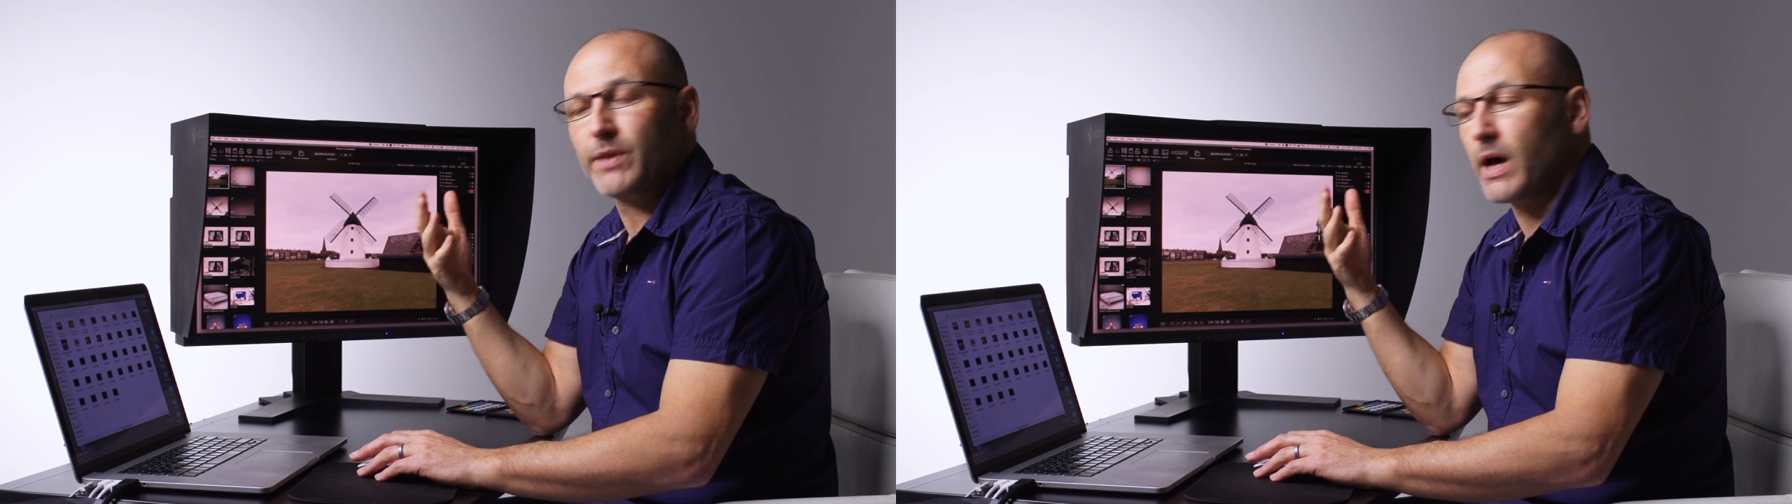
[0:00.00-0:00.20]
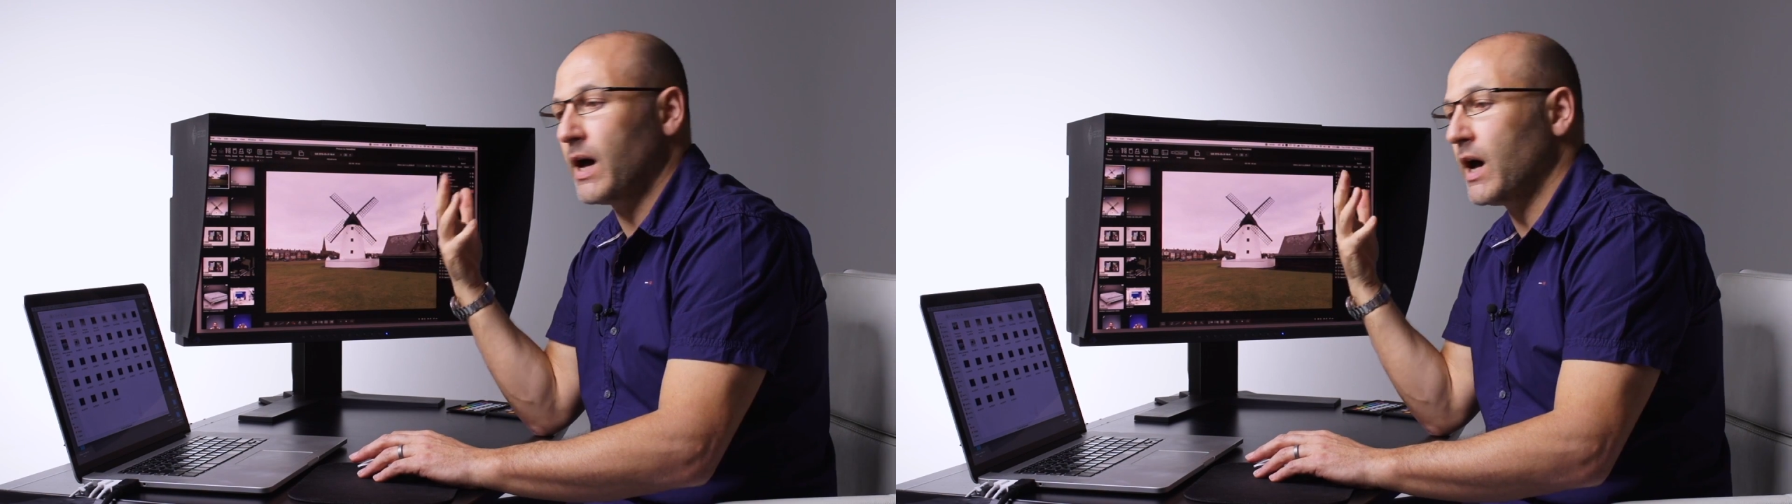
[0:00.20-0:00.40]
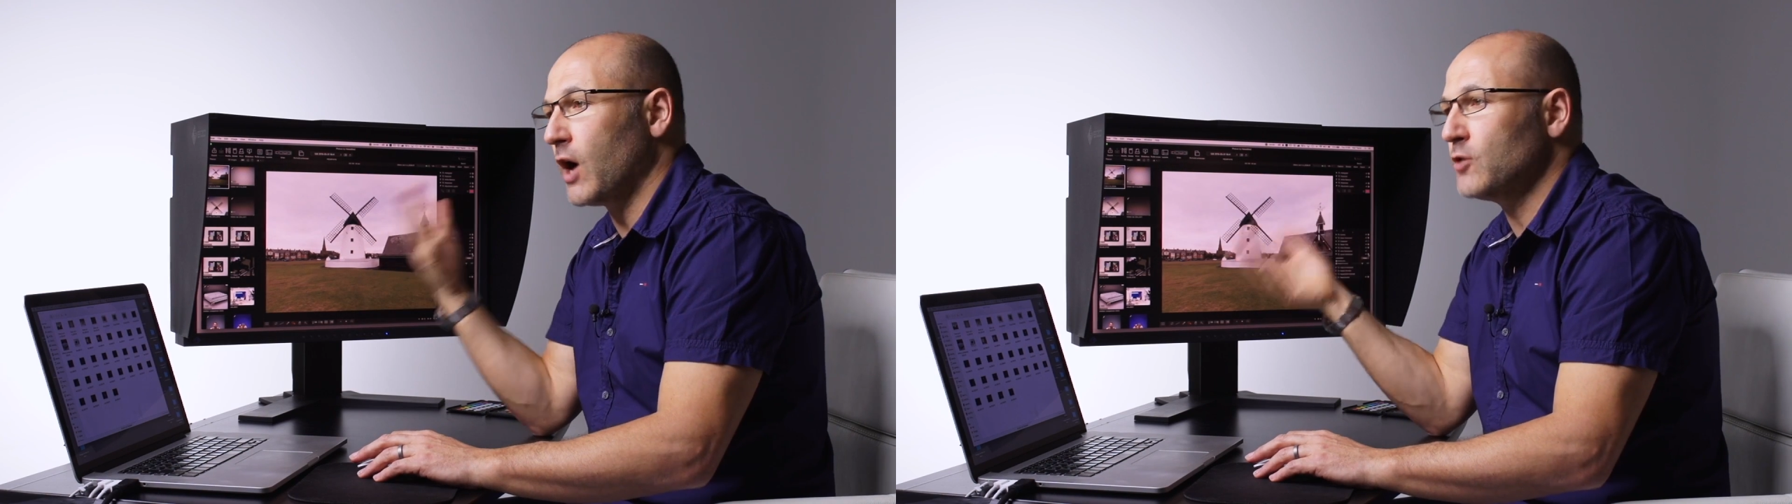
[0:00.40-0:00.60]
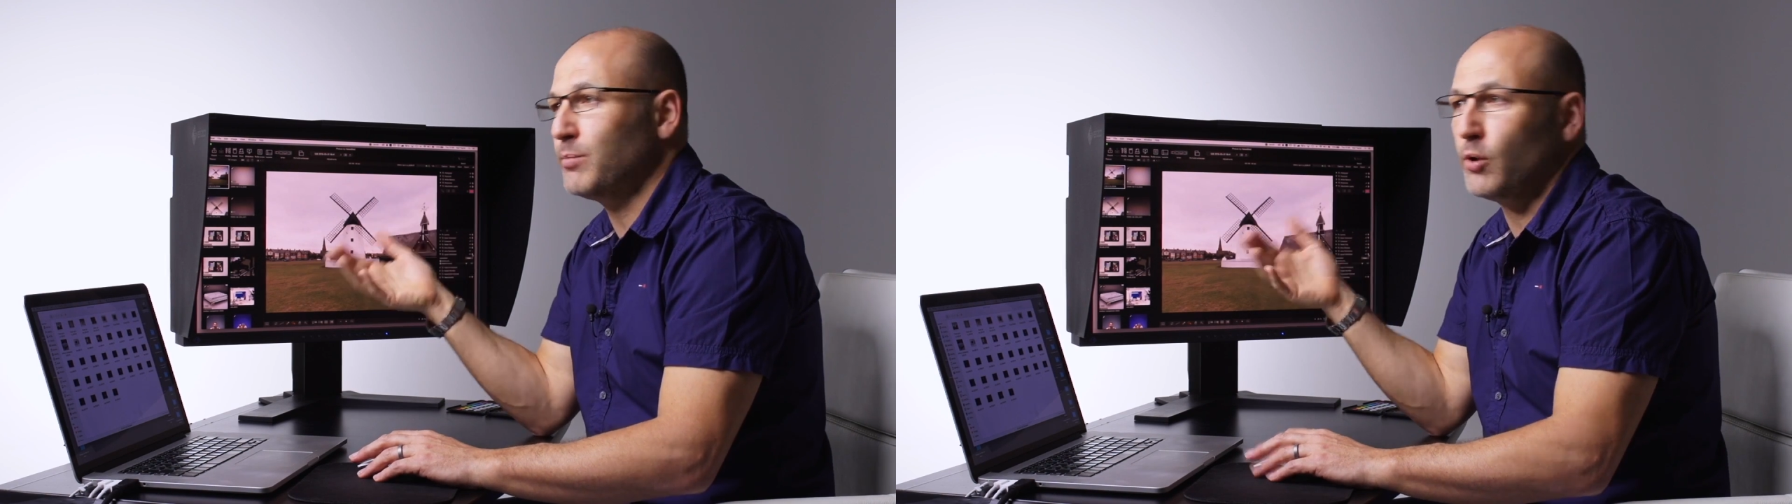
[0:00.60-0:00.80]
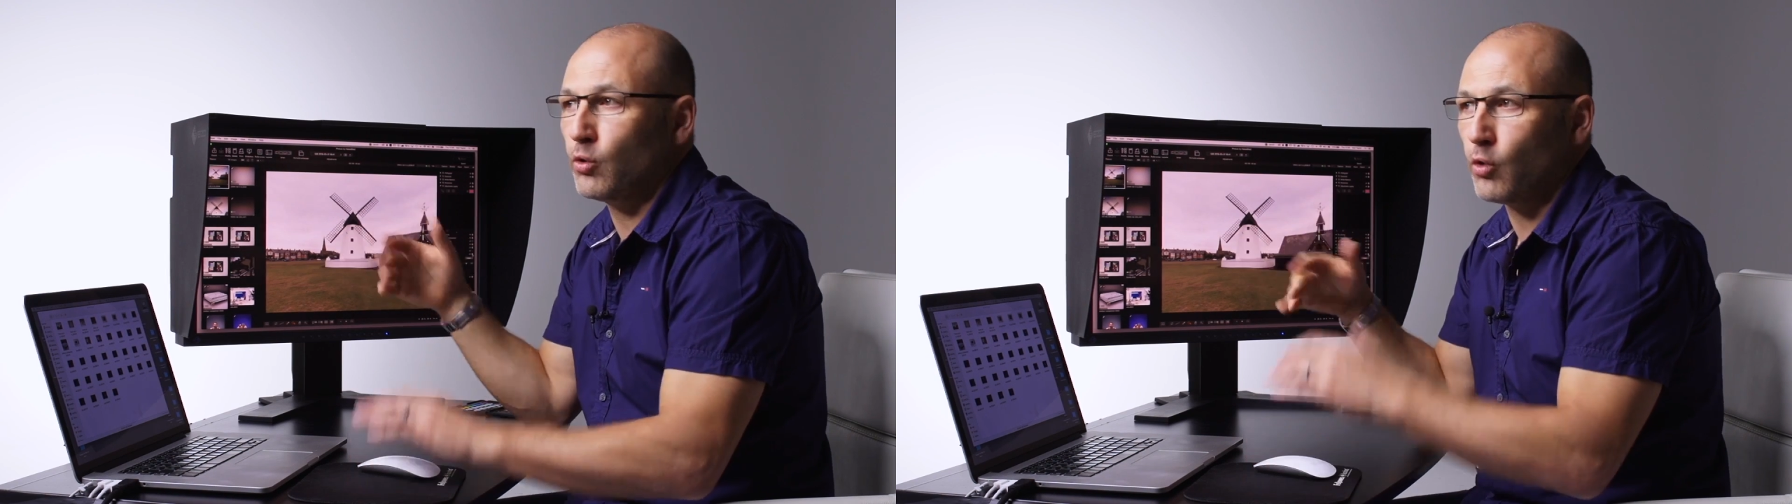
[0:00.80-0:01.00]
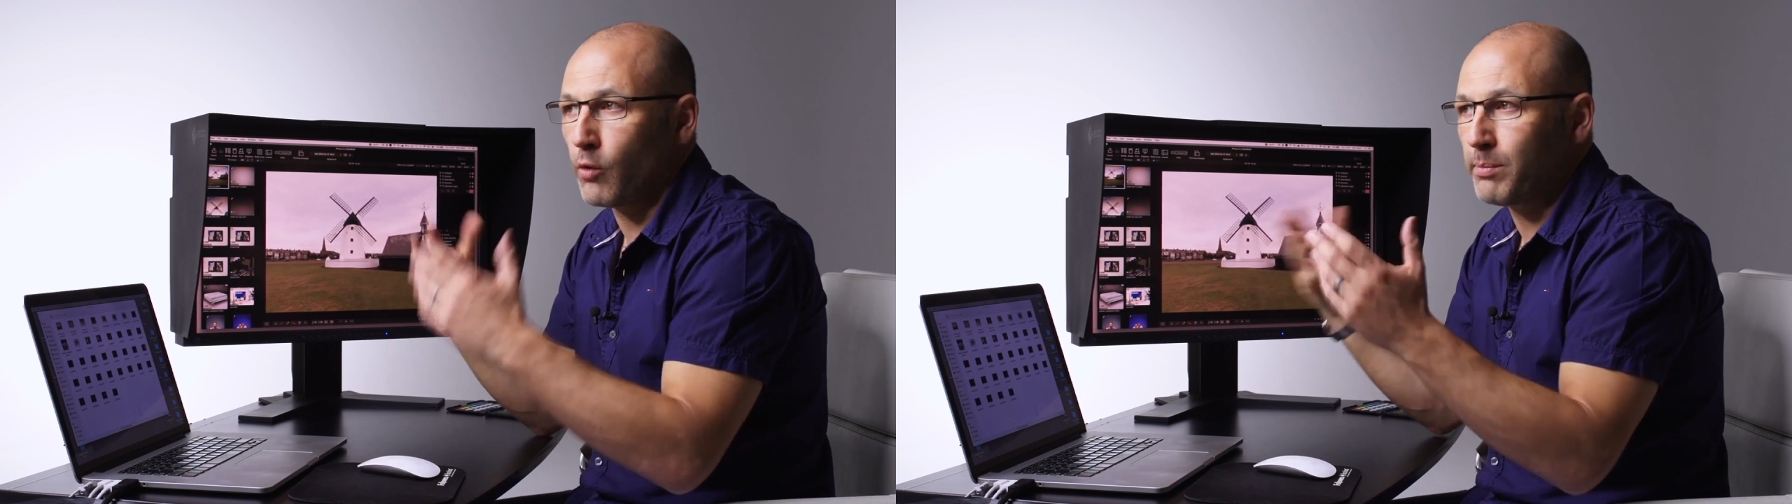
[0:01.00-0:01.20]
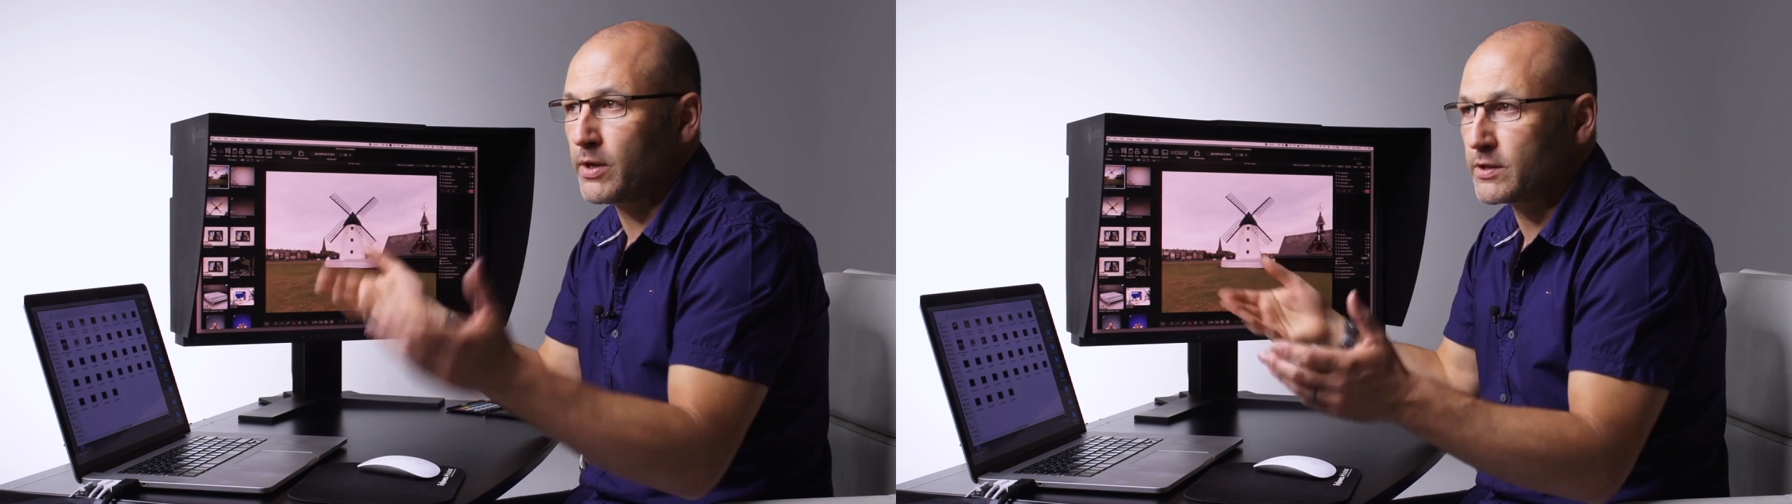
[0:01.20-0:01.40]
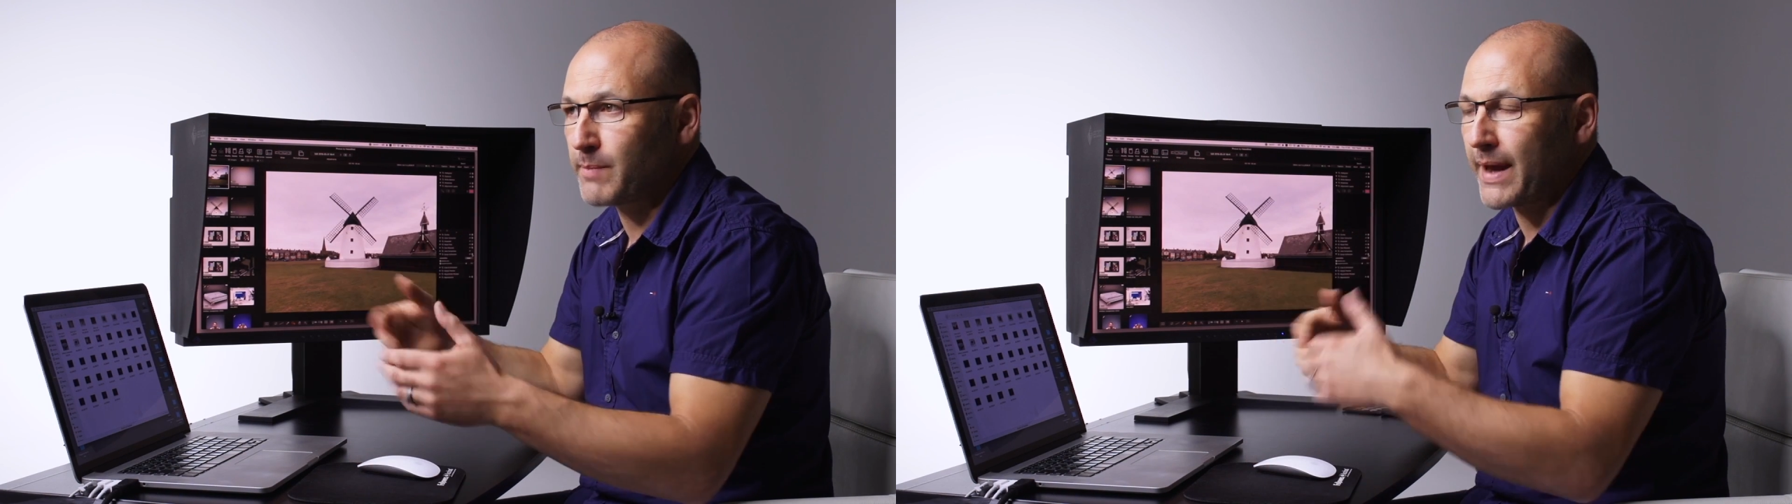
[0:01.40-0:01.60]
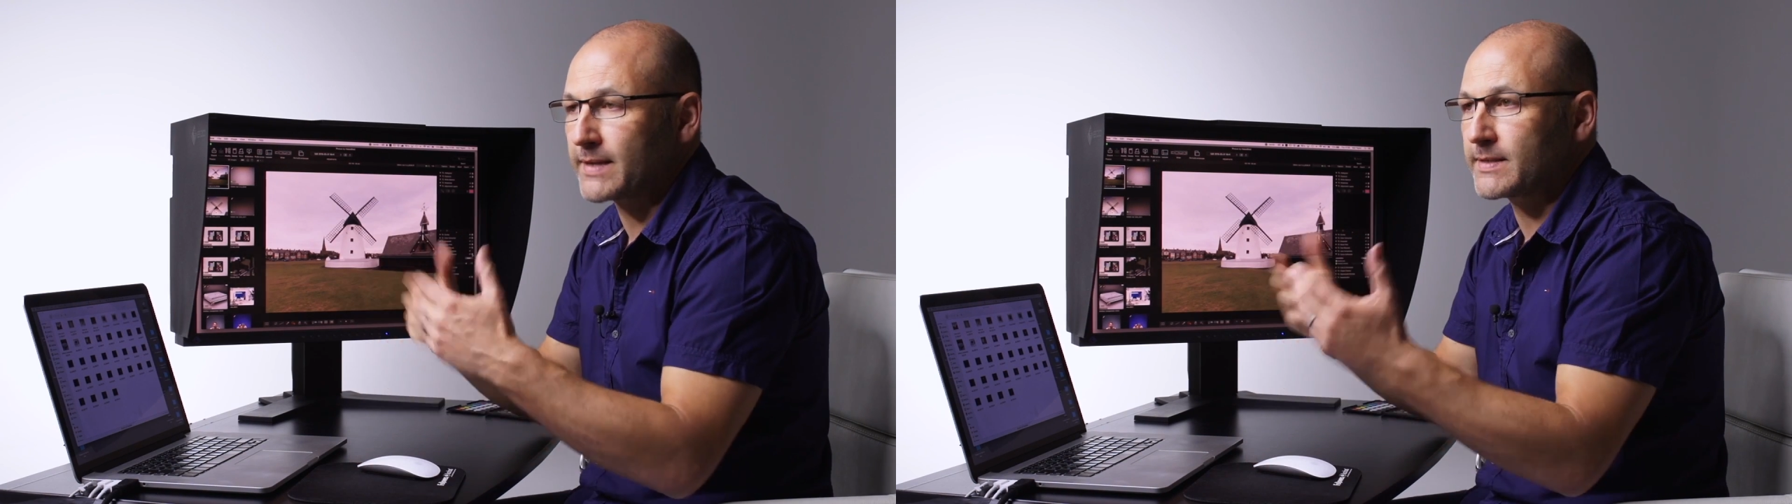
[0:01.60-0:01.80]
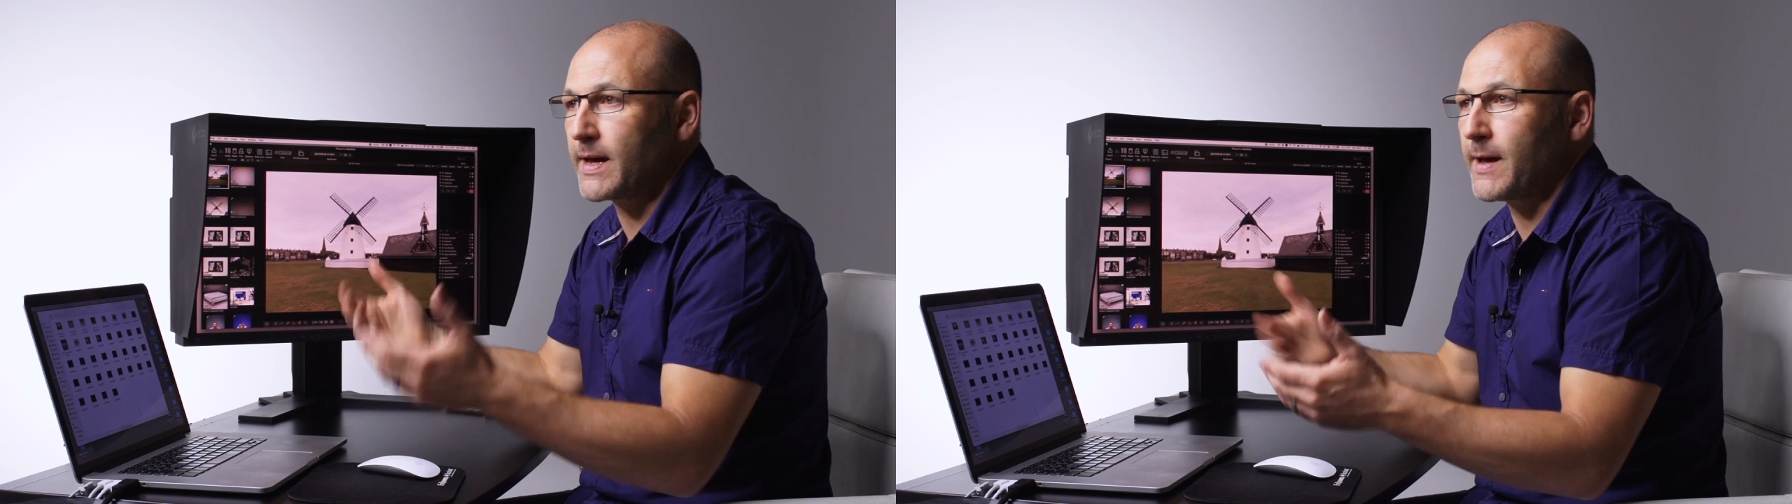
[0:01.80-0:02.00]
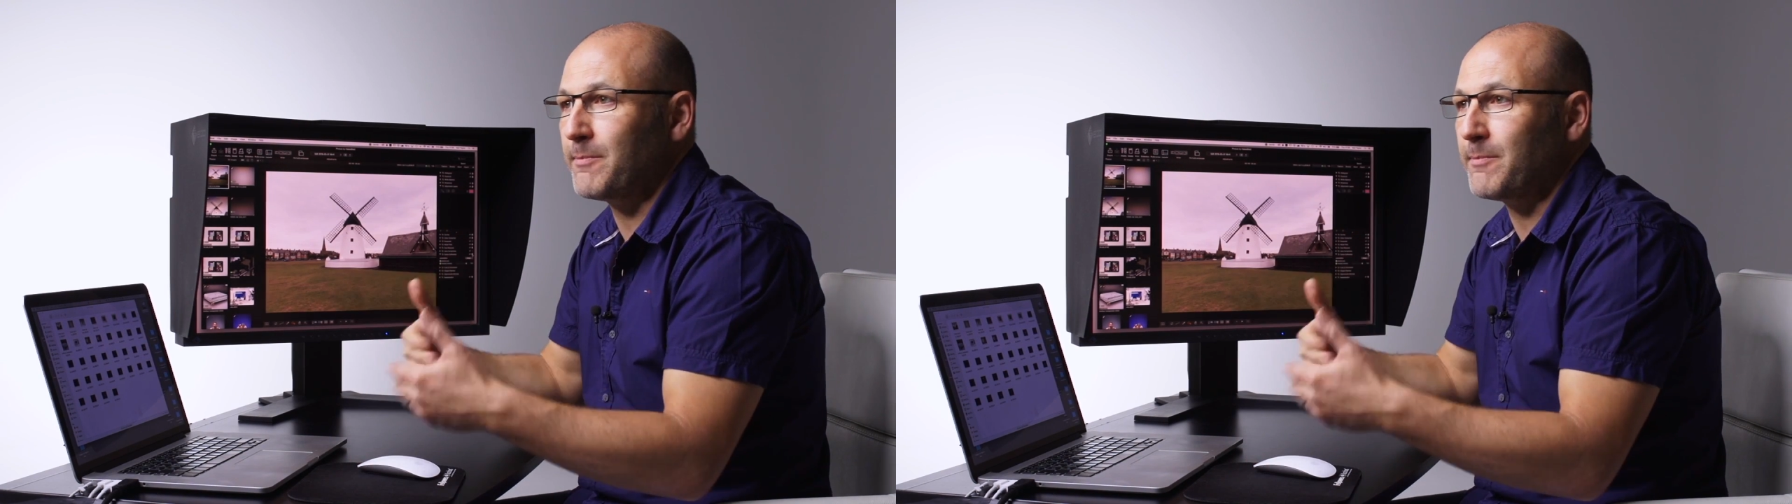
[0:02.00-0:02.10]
opal or perspex